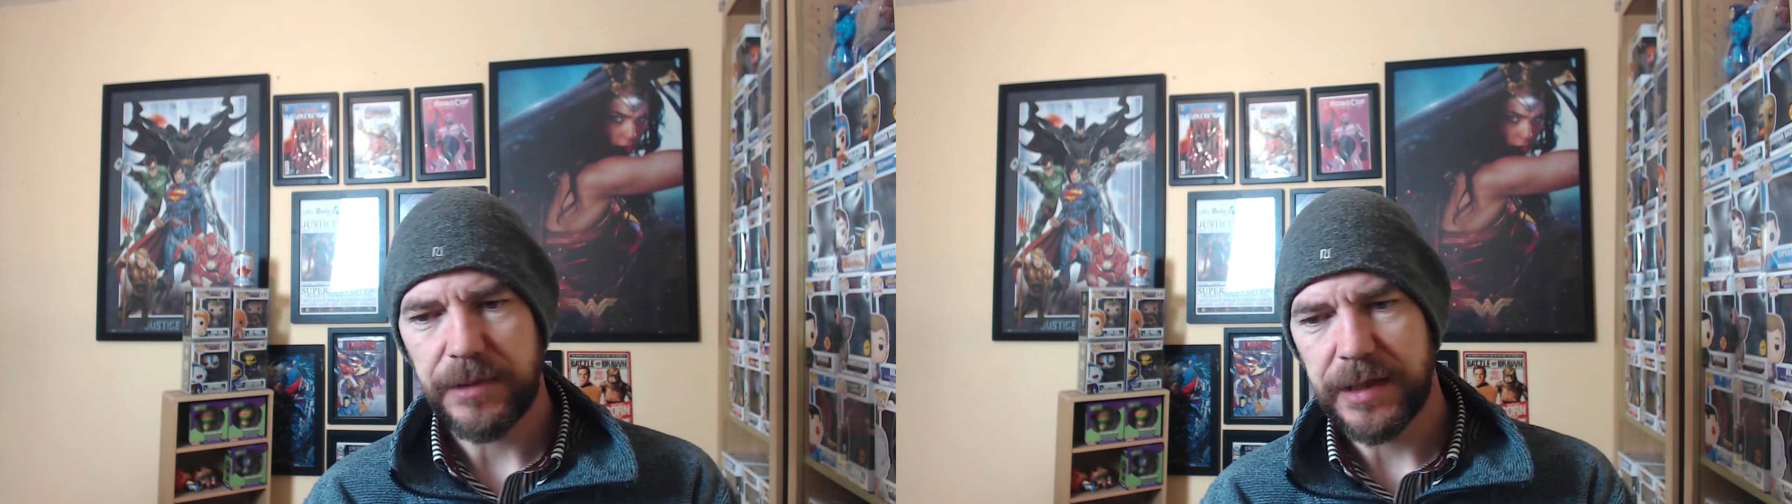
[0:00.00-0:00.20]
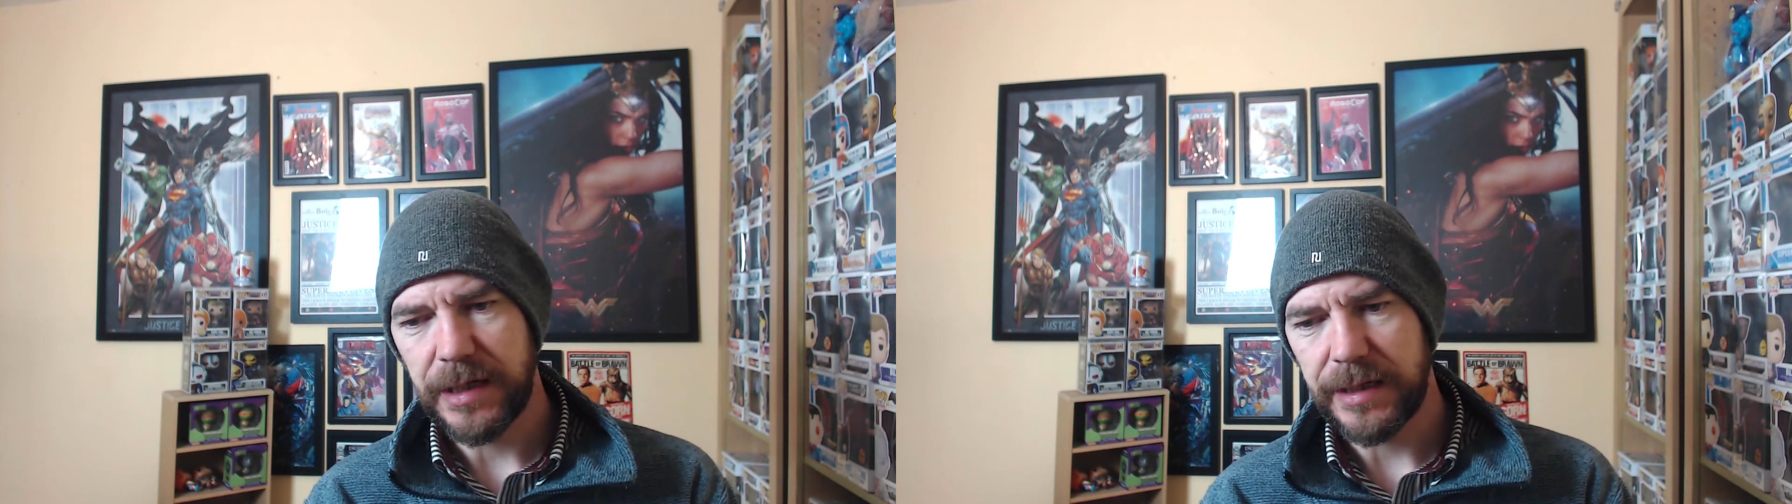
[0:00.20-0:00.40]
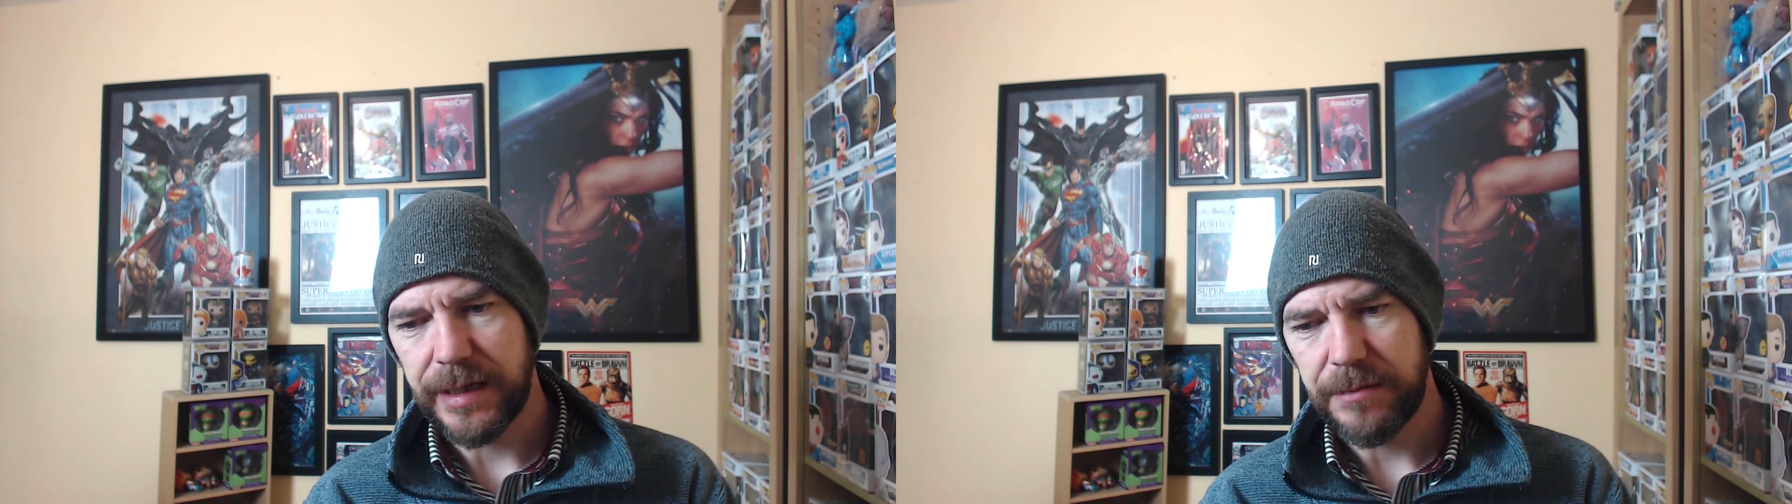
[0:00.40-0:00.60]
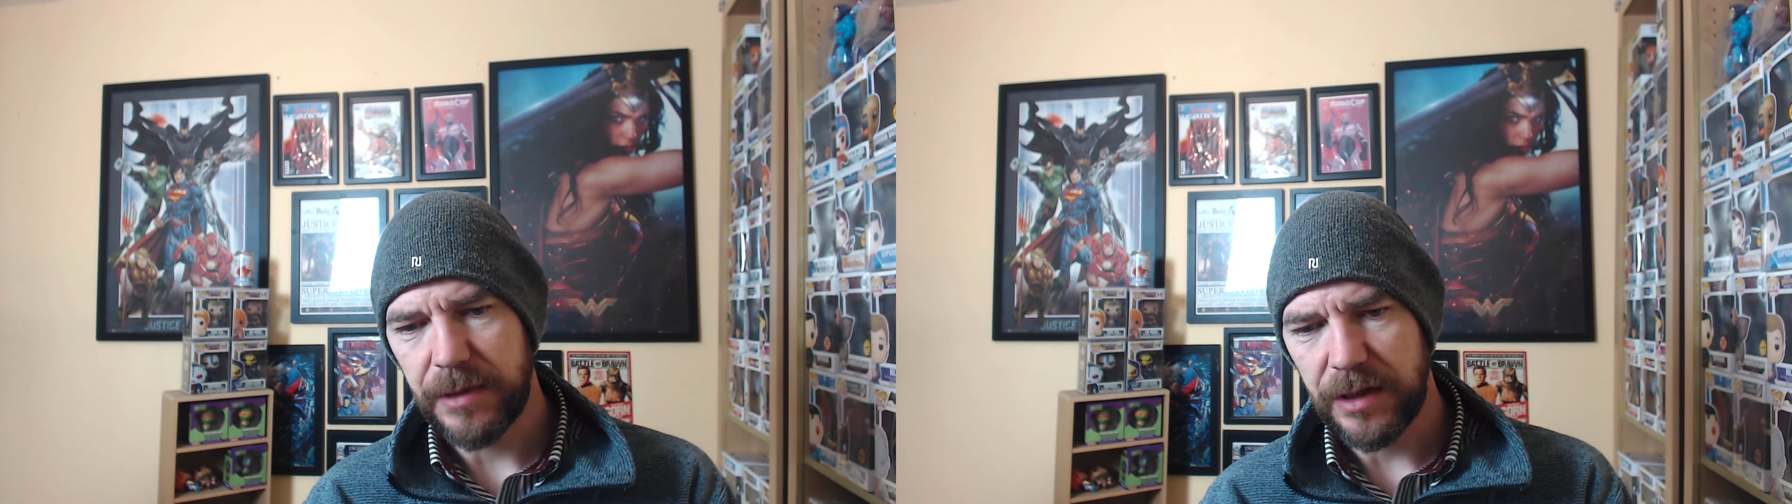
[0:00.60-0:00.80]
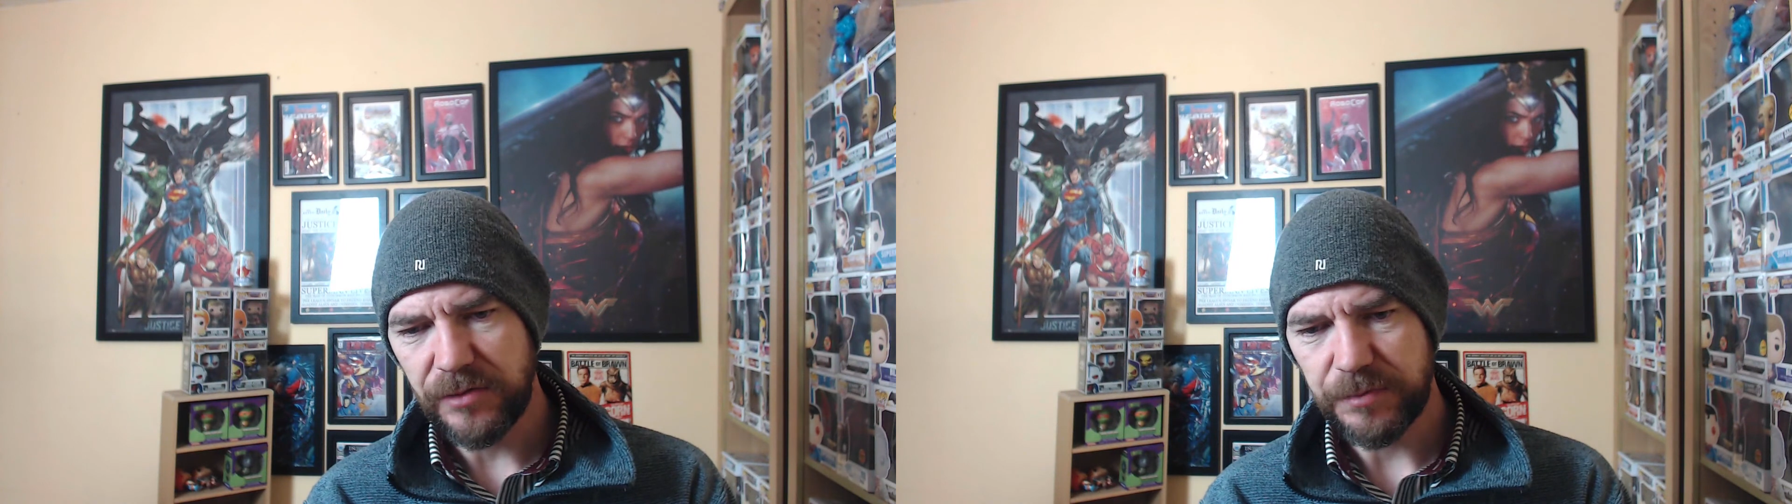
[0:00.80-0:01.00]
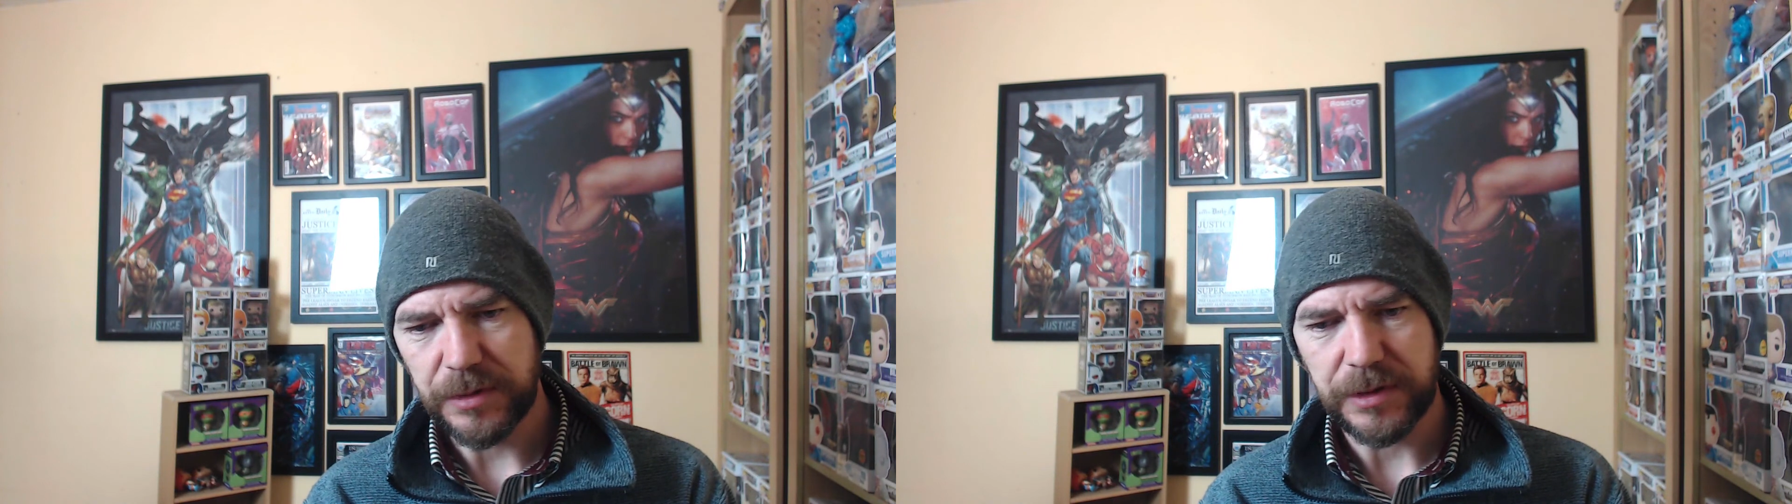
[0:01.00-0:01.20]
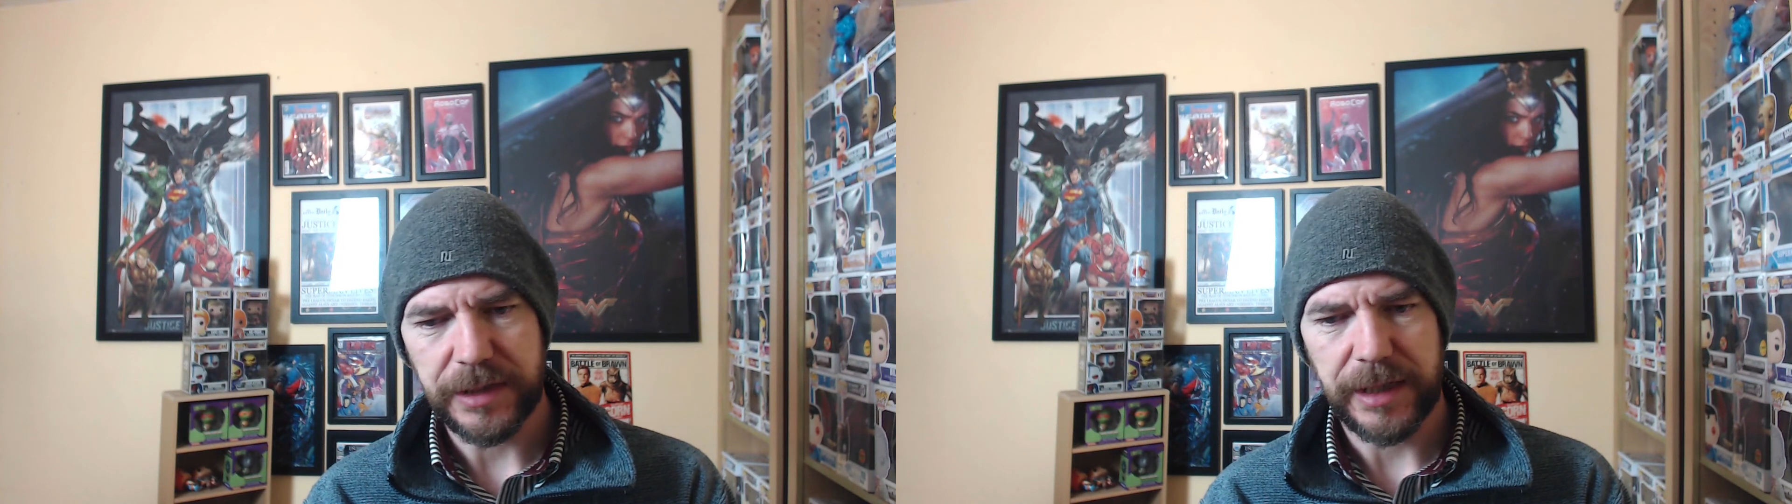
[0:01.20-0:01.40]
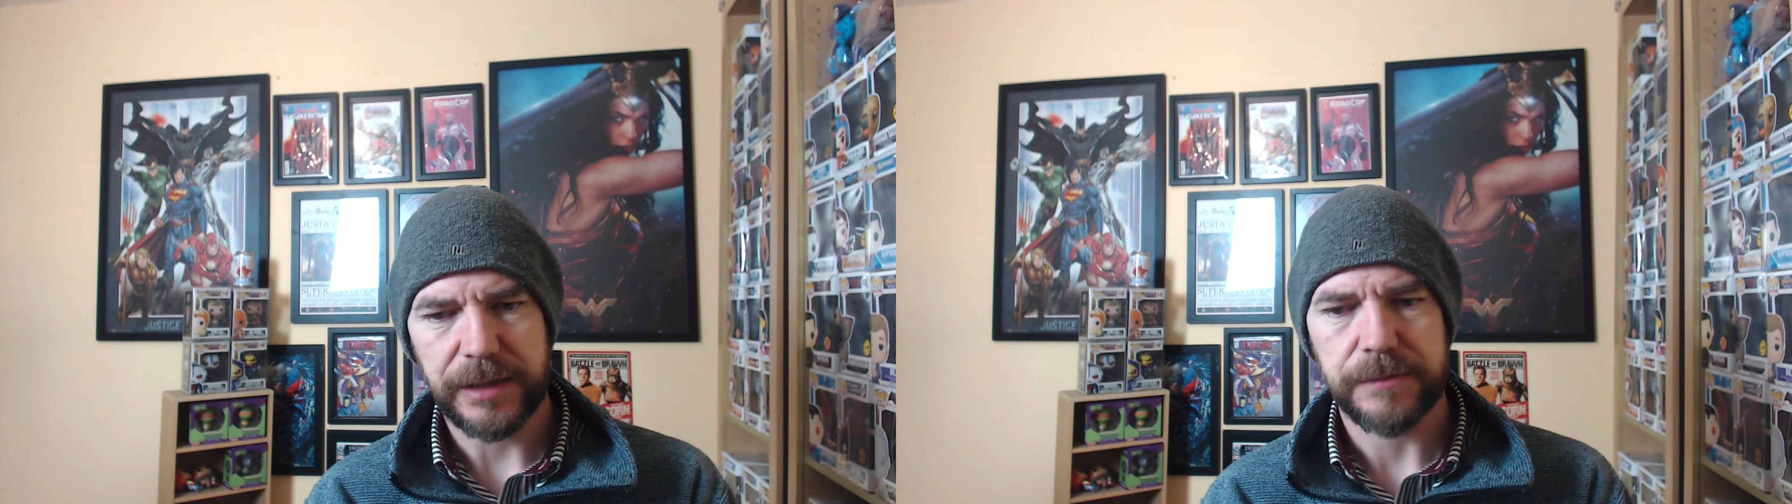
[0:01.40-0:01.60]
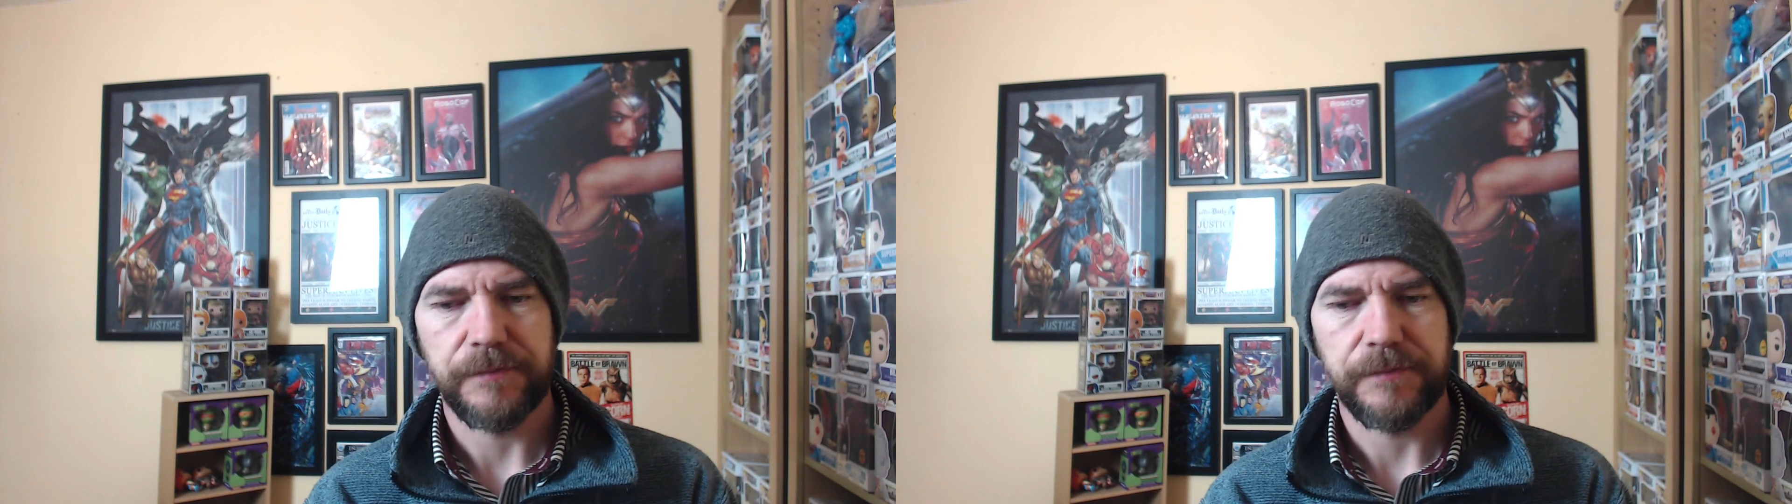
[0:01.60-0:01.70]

to kill him off, but yeah.